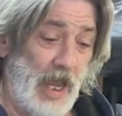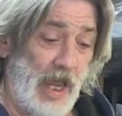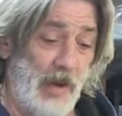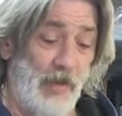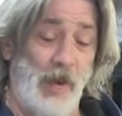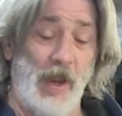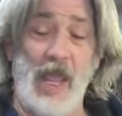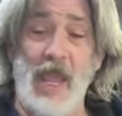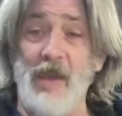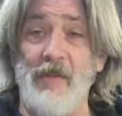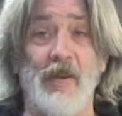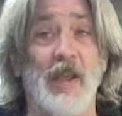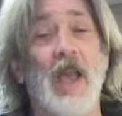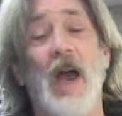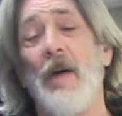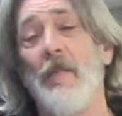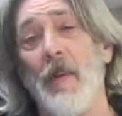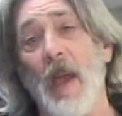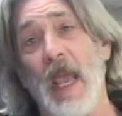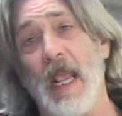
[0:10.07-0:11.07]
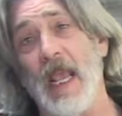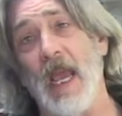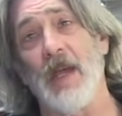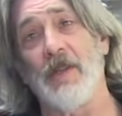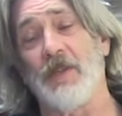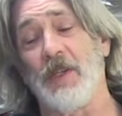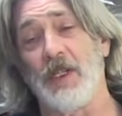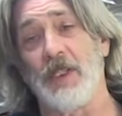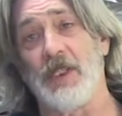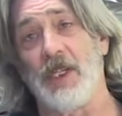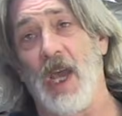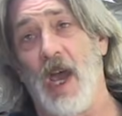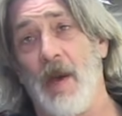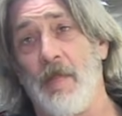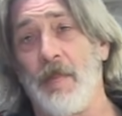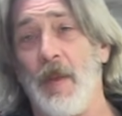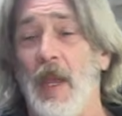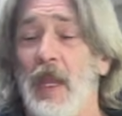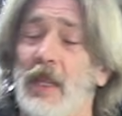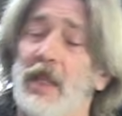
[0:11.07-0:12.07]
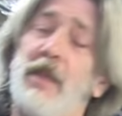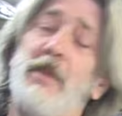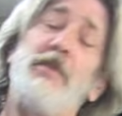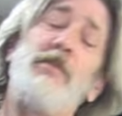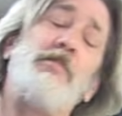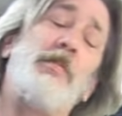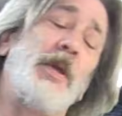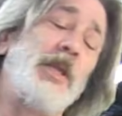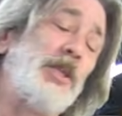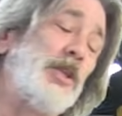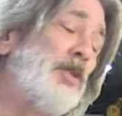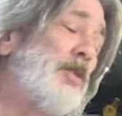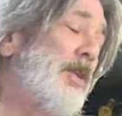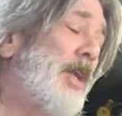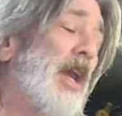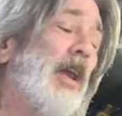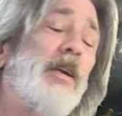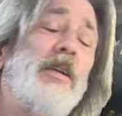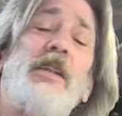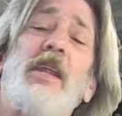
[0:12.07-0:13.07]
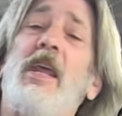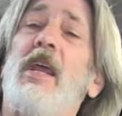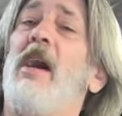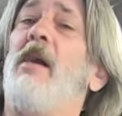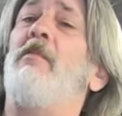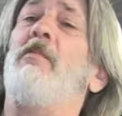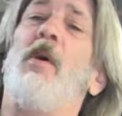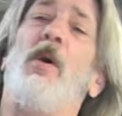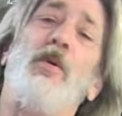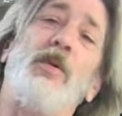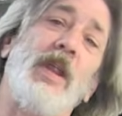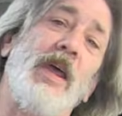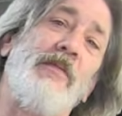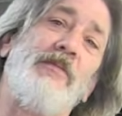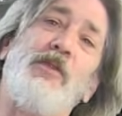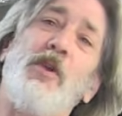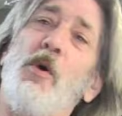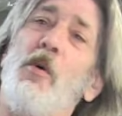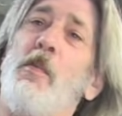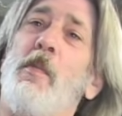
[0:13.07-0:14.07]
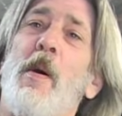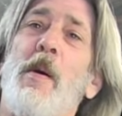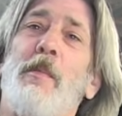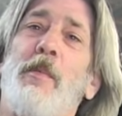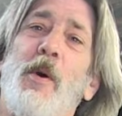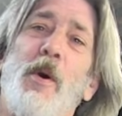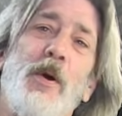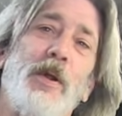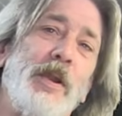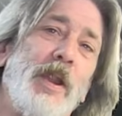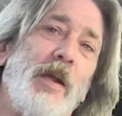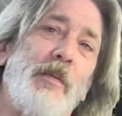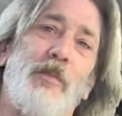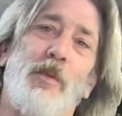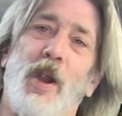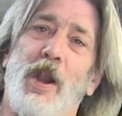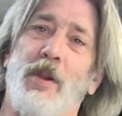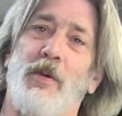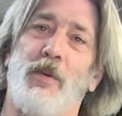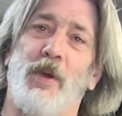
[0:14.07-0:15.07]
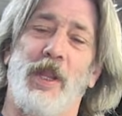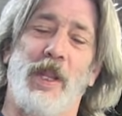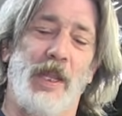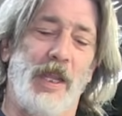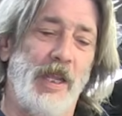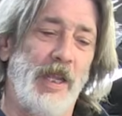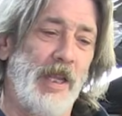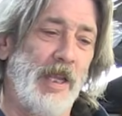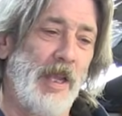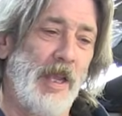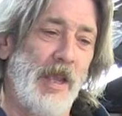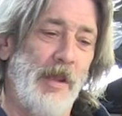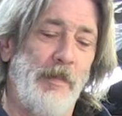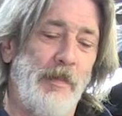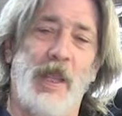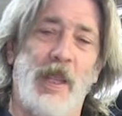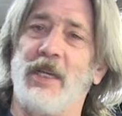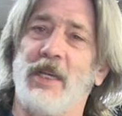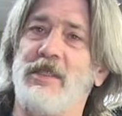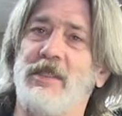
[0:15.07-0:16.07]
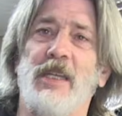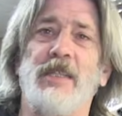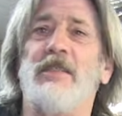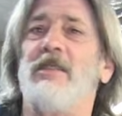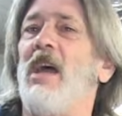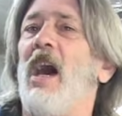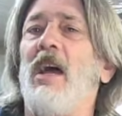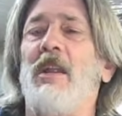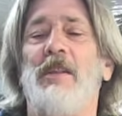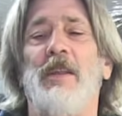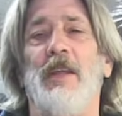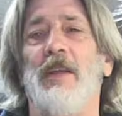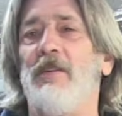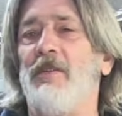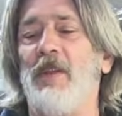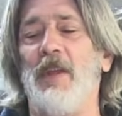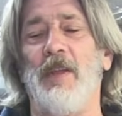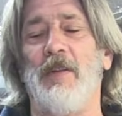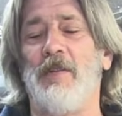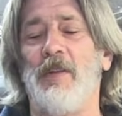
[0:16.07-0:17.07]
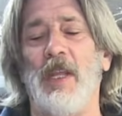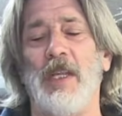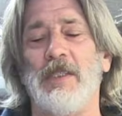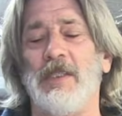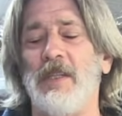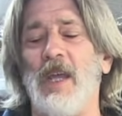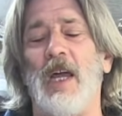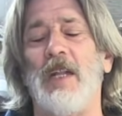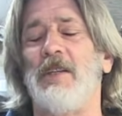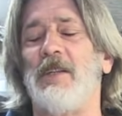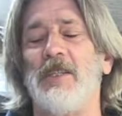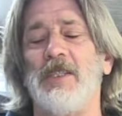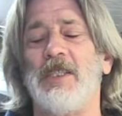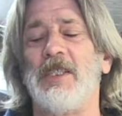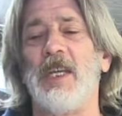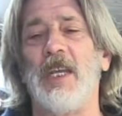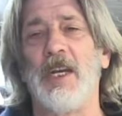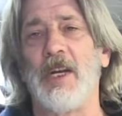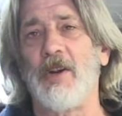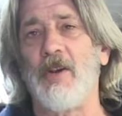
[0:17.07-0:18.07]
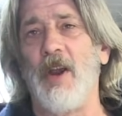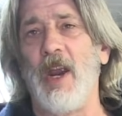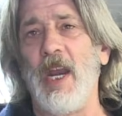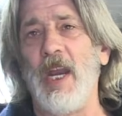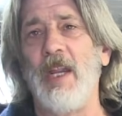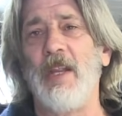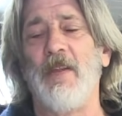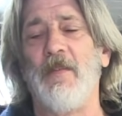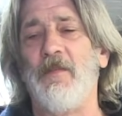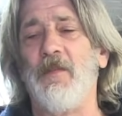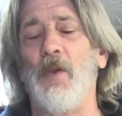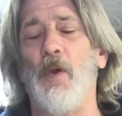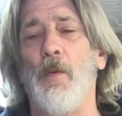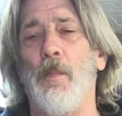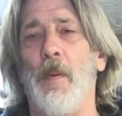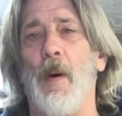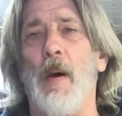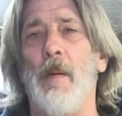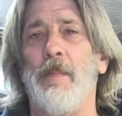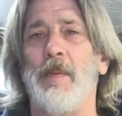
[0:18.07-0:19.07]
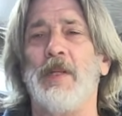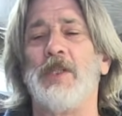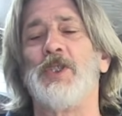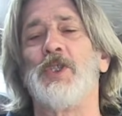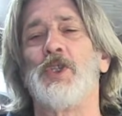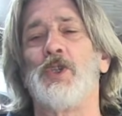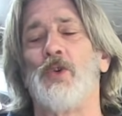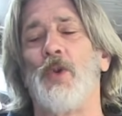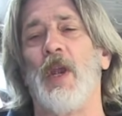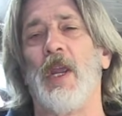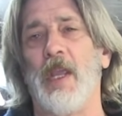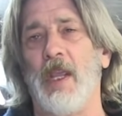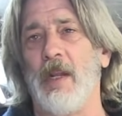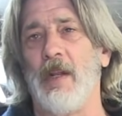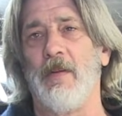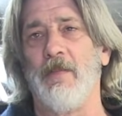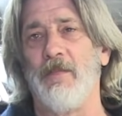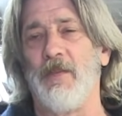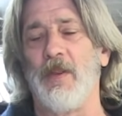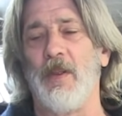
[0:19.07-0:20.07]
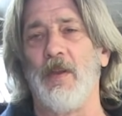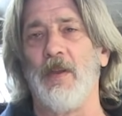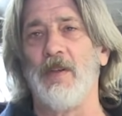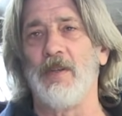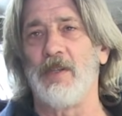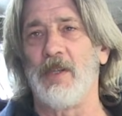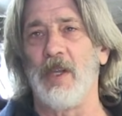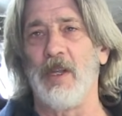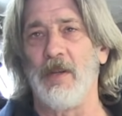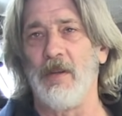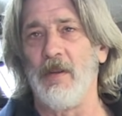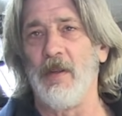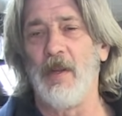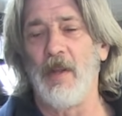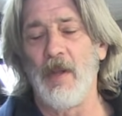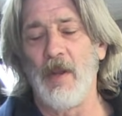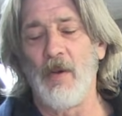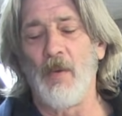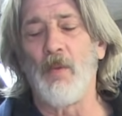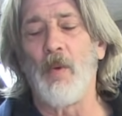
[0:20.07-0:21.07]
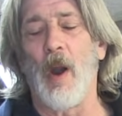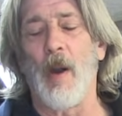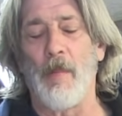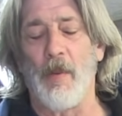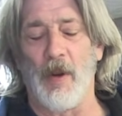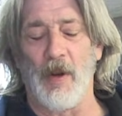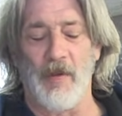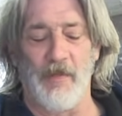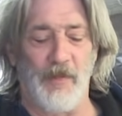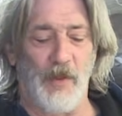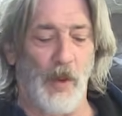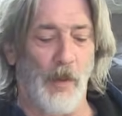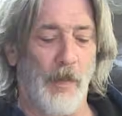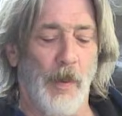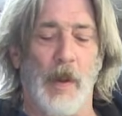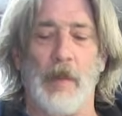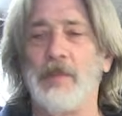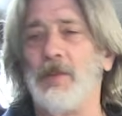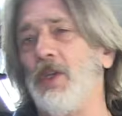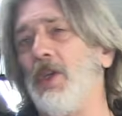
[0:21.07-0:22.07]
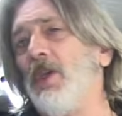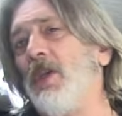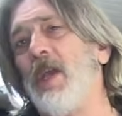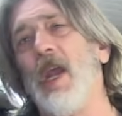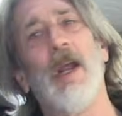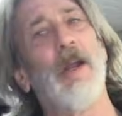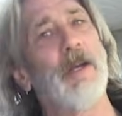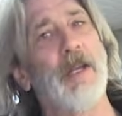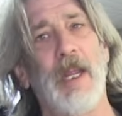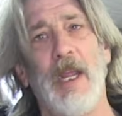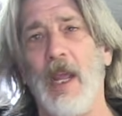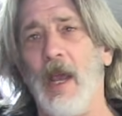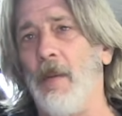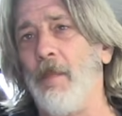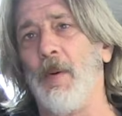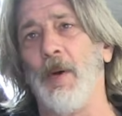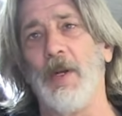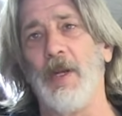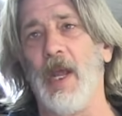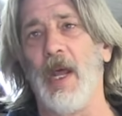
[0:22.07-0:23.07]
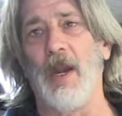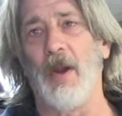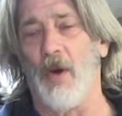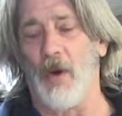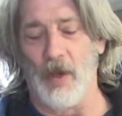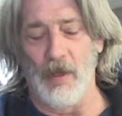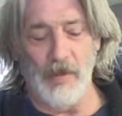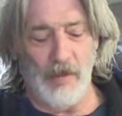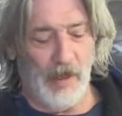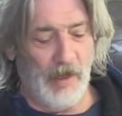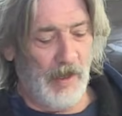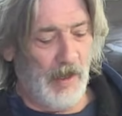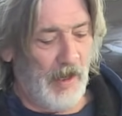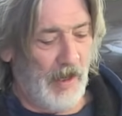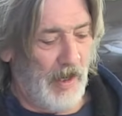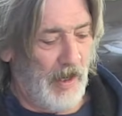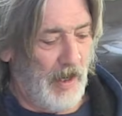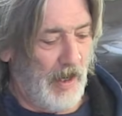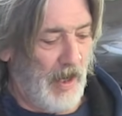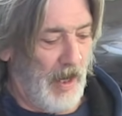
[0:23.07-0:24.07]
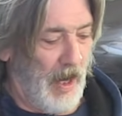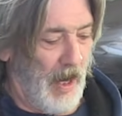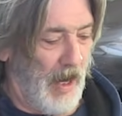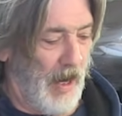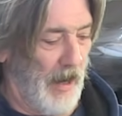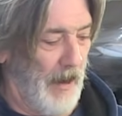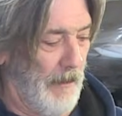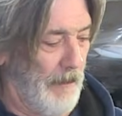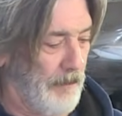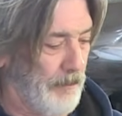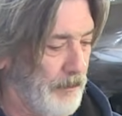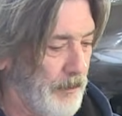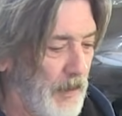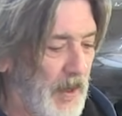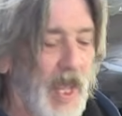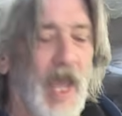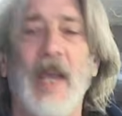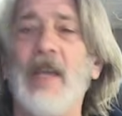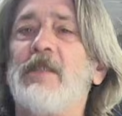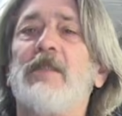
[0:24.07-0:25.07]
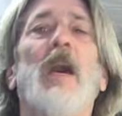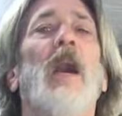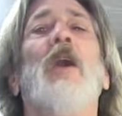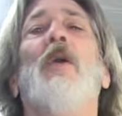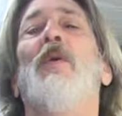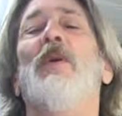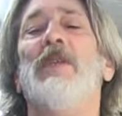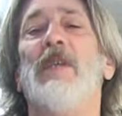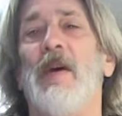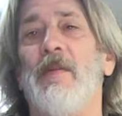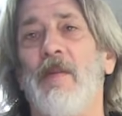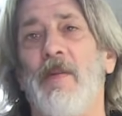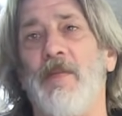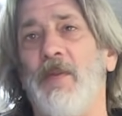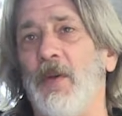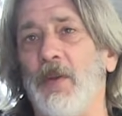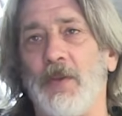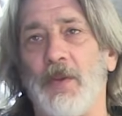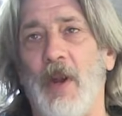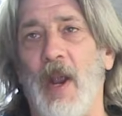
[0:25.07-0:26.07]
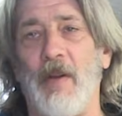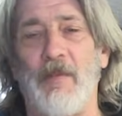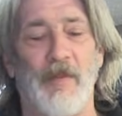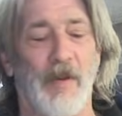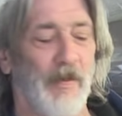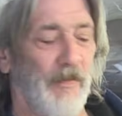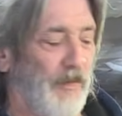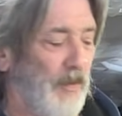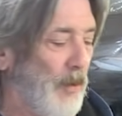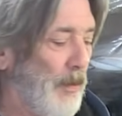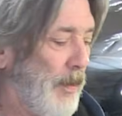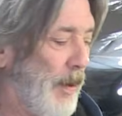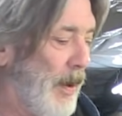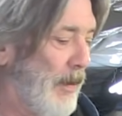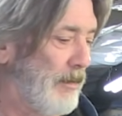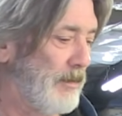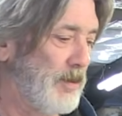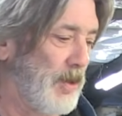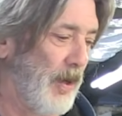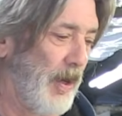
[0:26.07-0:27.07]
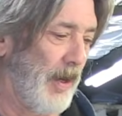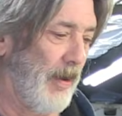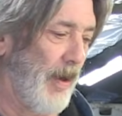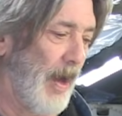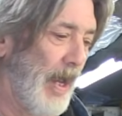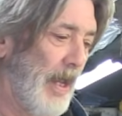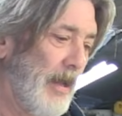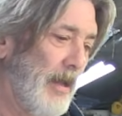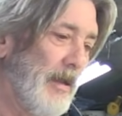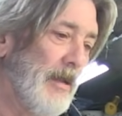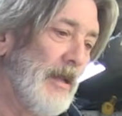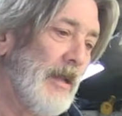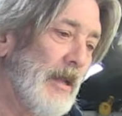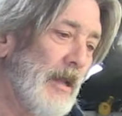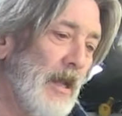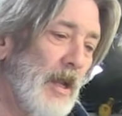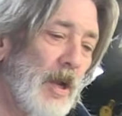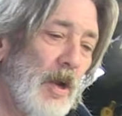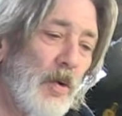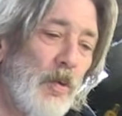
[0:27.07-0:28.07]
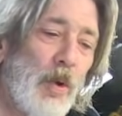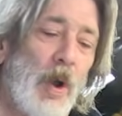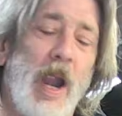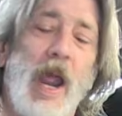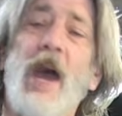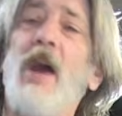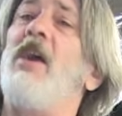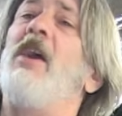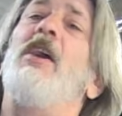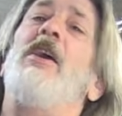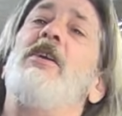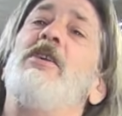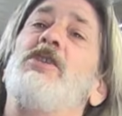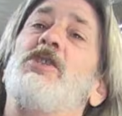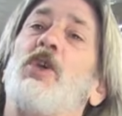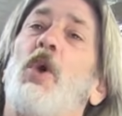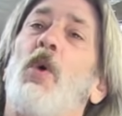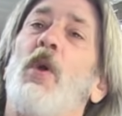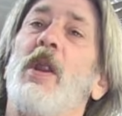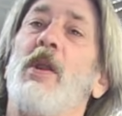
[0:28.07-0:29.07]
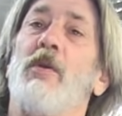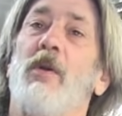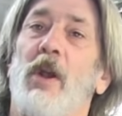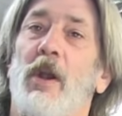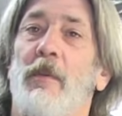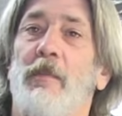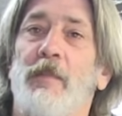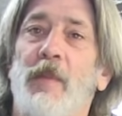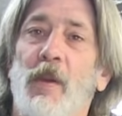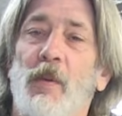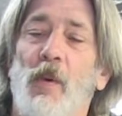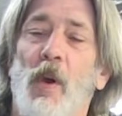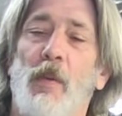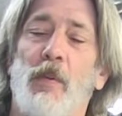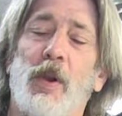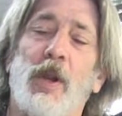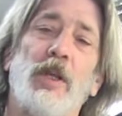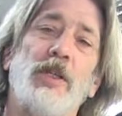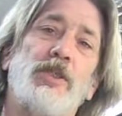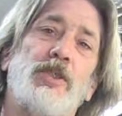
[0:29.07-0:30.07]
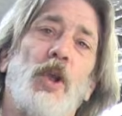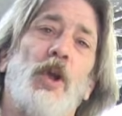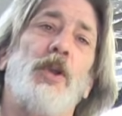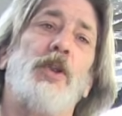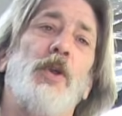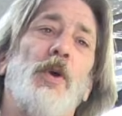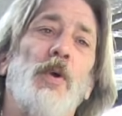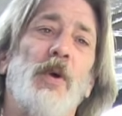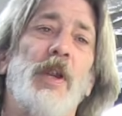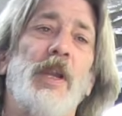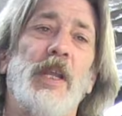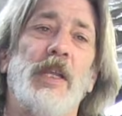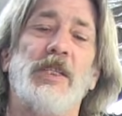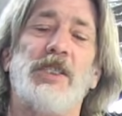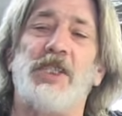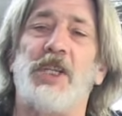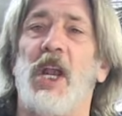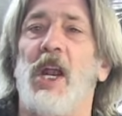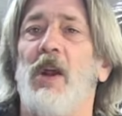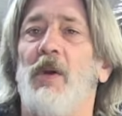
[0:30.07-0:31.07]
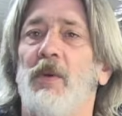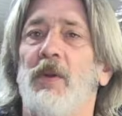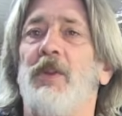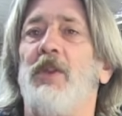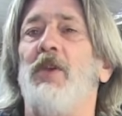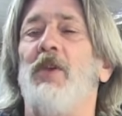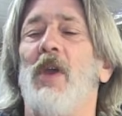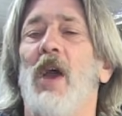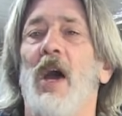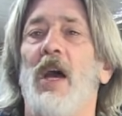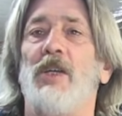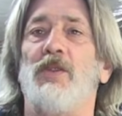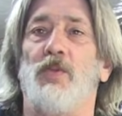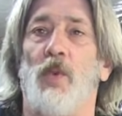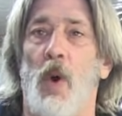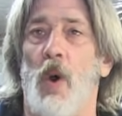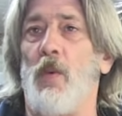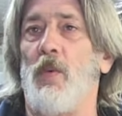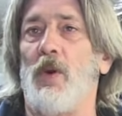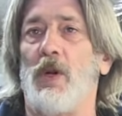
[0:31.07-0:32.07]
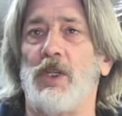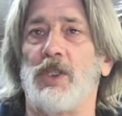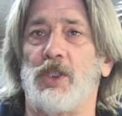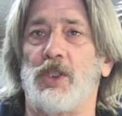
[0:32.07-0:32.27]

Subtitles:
And we haven't got back out to the shop yet, but you can guarantee I'm bolting that fuel pump on and I'm running with it. Because it's not disintegrating the fuel pump, it's shrinking the rubber in the fuel pump. So you can guarantee I'm putting that on. Yes, I always have a filter after the fuel pump. So anyway, we're out here in the sorting room, and what we're going to start doing is sharing with you guys what we're